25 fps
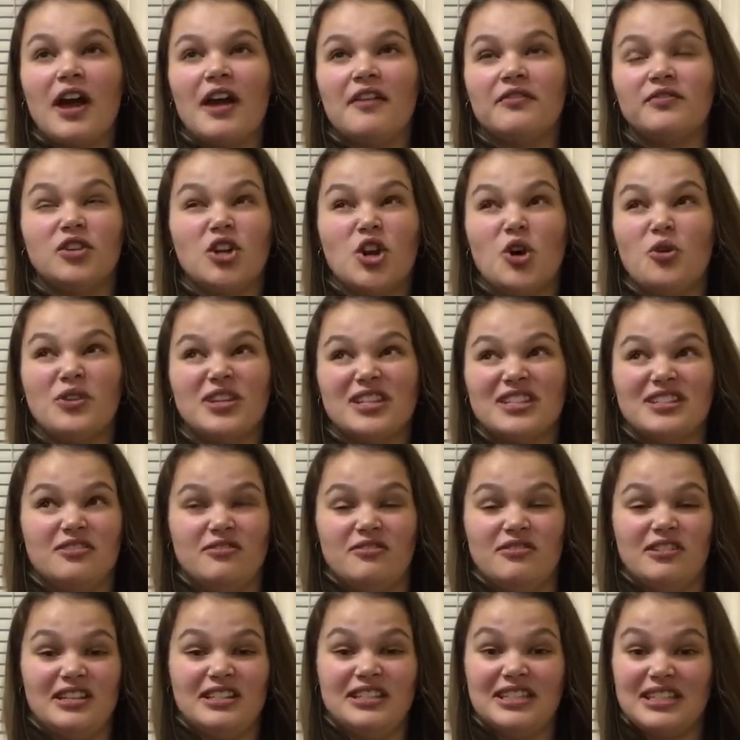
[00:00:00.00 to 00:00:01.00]
have noticed
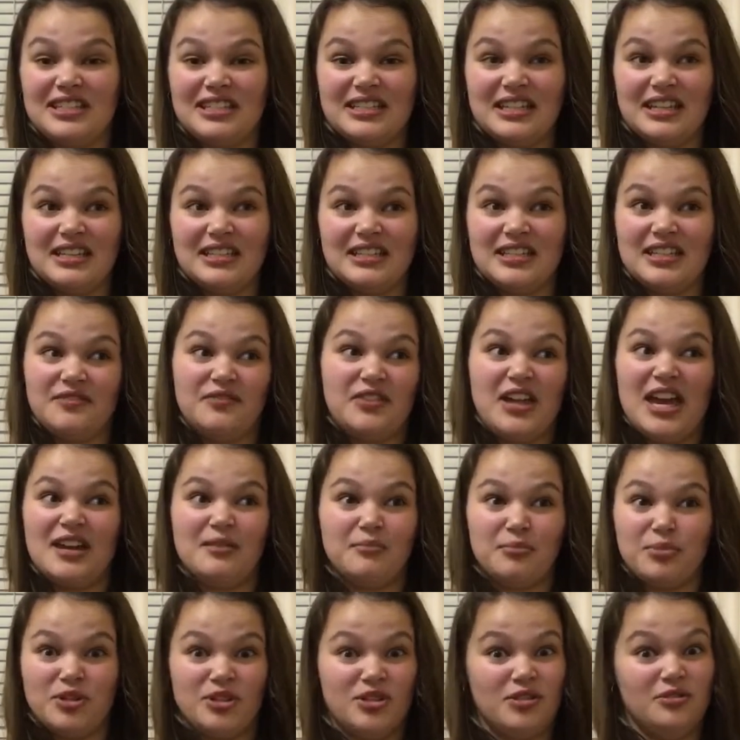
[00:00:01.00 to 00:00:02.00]
their existence if they
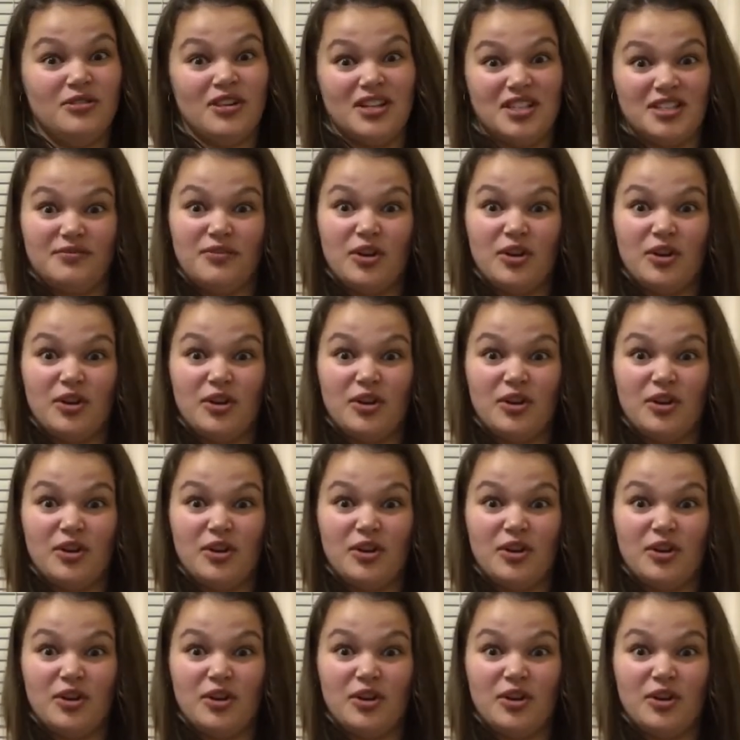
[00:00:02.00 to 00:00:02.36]
hadn't pursued us